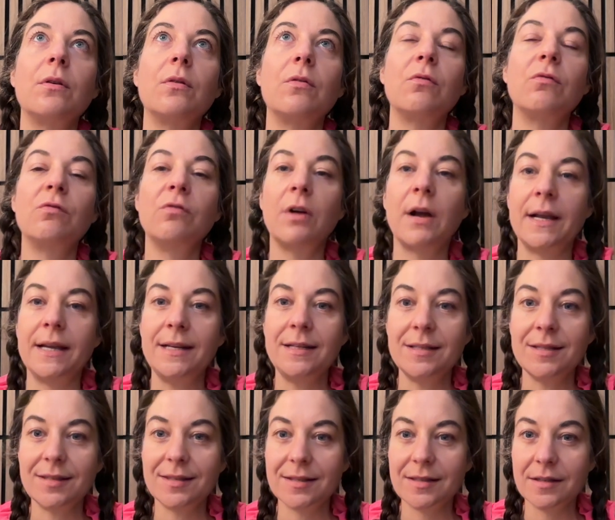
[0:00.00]

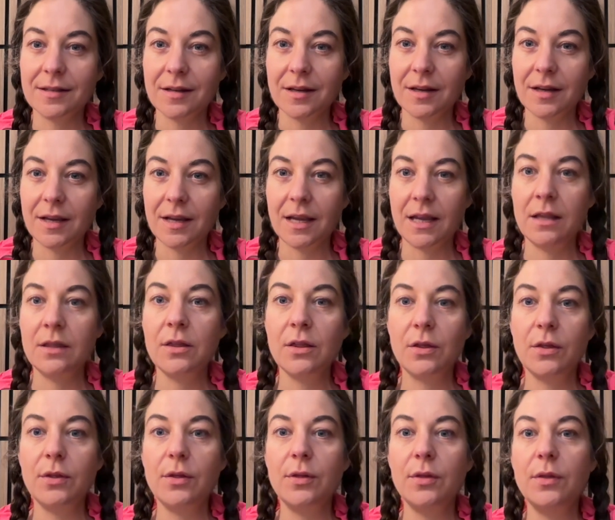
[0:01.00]
rights.
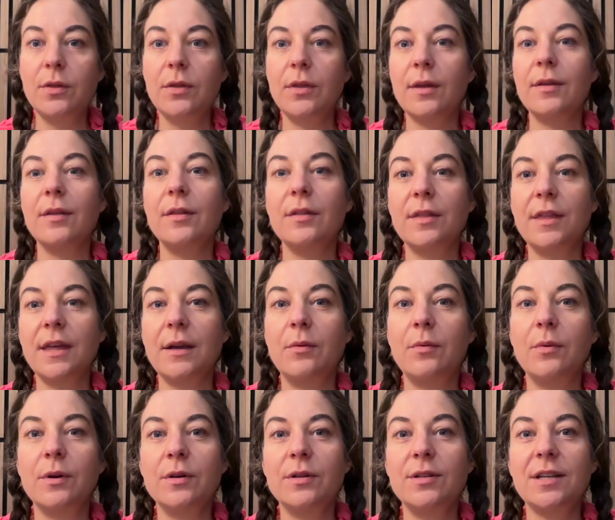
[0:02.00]
They
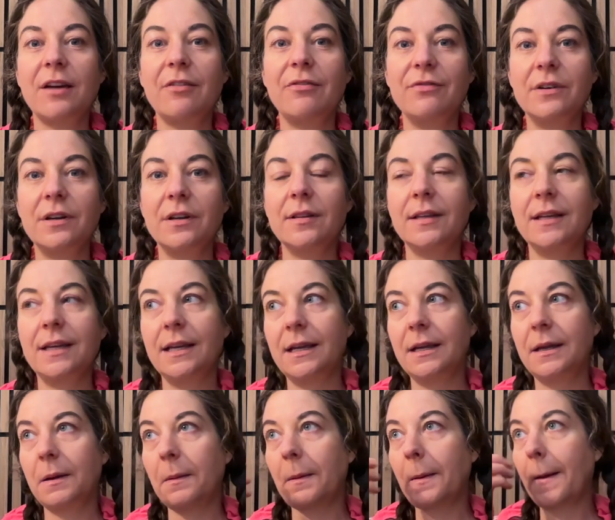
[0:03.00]
were
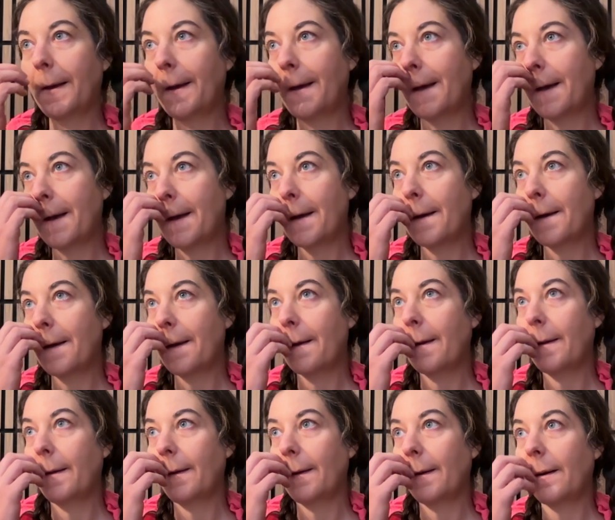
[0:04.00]
definitely
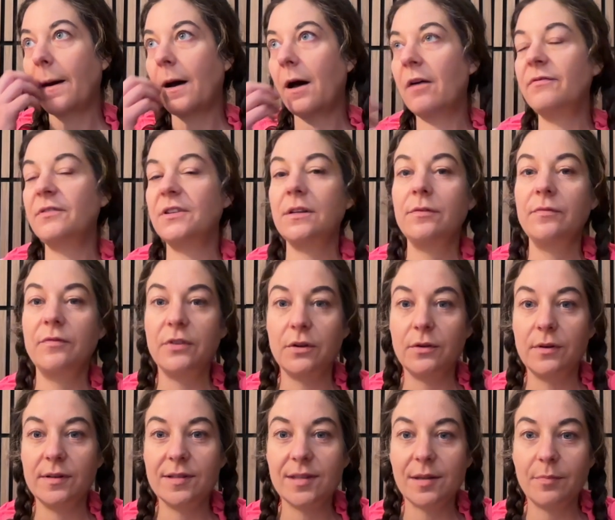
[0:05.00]
often
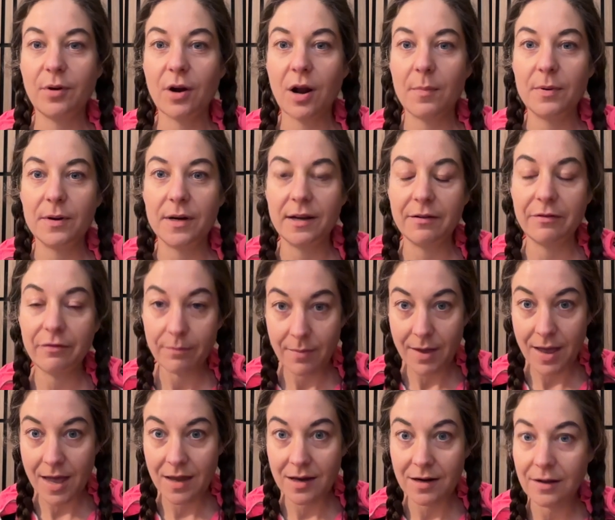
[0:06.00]
viewed as the property of
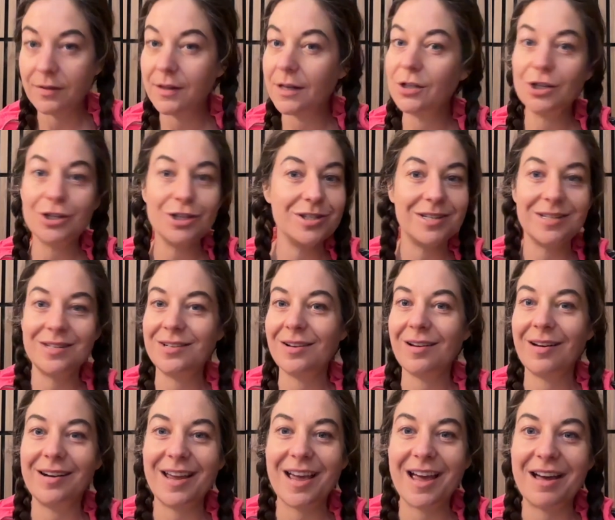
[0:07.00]
men. They just did
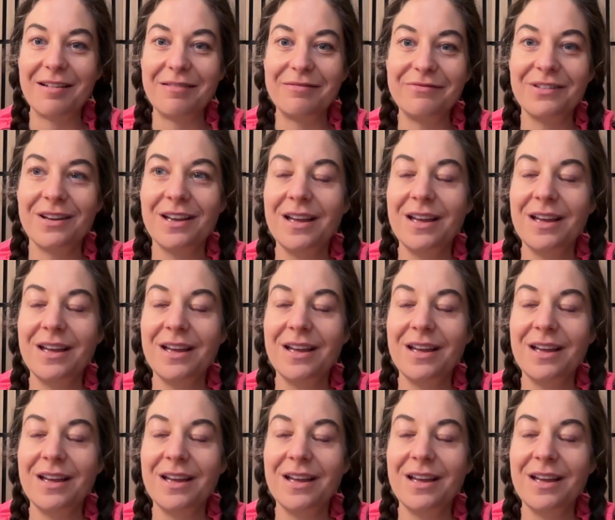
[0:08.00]
not have